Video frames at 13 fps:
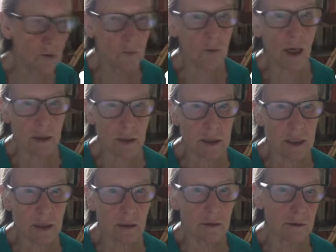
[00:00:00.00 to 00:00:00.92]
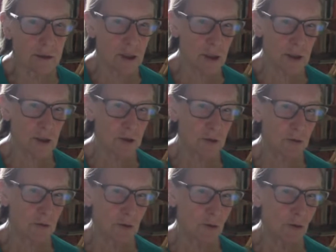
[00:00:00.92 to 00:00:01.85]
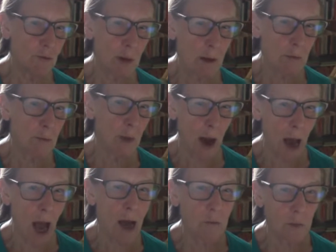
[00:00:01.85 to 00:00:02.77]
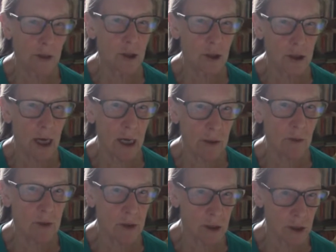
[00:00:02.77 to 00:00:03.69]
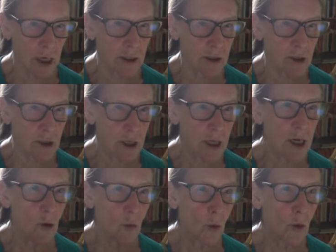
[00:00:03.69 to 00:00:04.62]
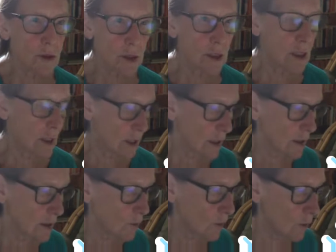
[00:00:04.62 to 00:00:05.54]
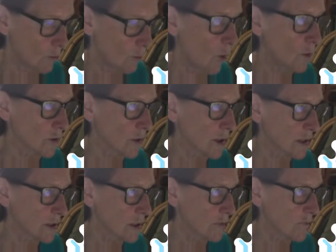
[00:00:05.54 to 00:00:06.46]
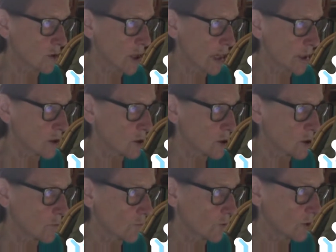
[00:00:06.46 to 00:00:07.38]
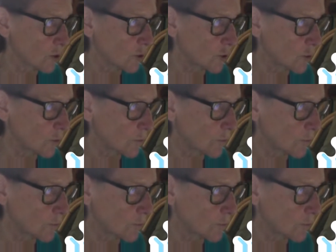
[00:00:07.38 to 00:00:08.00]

reflecting just to remember how much time has changed, what things have changed for you.